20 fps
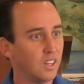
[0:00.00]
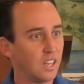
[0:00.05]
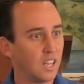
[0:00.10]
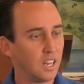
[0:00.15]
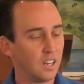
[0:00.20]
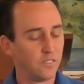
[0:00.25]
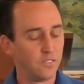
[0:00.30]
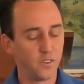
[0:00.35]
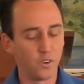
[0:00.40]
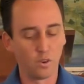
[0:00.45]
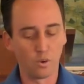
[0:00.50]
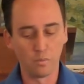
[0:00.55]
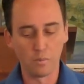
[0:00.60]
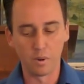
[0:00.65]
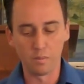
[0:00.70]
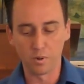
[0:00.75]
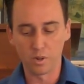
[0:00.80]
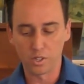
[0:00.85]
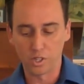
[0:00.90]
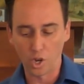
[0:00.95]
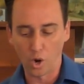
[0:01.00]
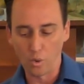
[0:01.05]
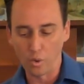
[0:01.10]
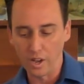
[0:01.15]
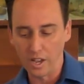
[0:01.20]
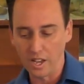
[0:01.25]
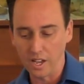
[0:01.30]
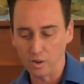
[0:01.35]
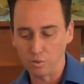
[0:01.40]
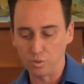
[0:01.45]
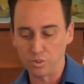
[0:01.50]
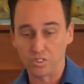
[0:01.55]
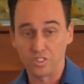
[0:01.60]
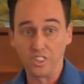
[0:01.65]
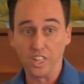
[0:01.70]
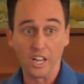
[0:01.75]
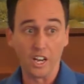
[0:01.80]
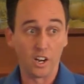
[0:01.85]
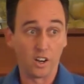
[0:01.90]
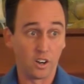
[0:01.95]
And if you remember Doeg was
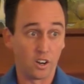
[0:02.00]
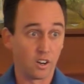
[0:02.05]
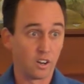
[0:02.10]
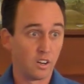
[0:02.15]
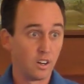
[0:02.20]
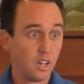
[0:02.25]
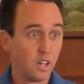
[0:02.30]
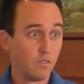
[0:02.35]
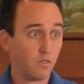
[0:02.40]
there,